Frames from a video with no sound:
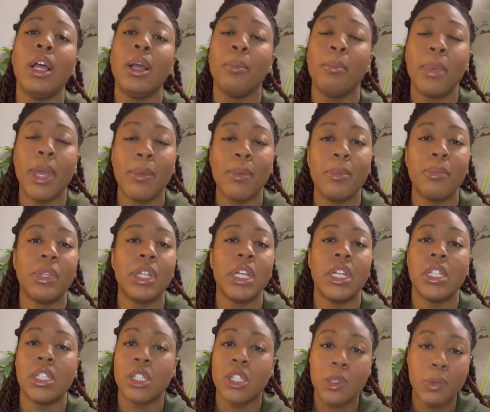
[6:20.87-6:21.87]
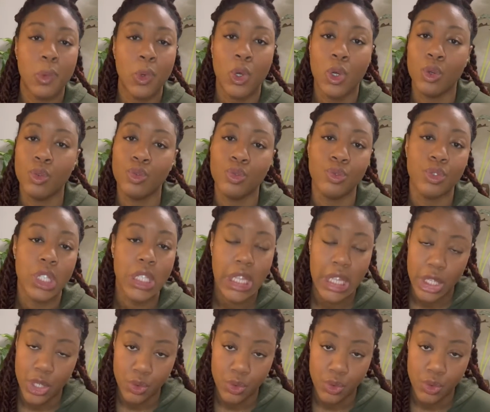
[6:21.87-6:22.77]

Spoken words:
baby plants, small roots, thin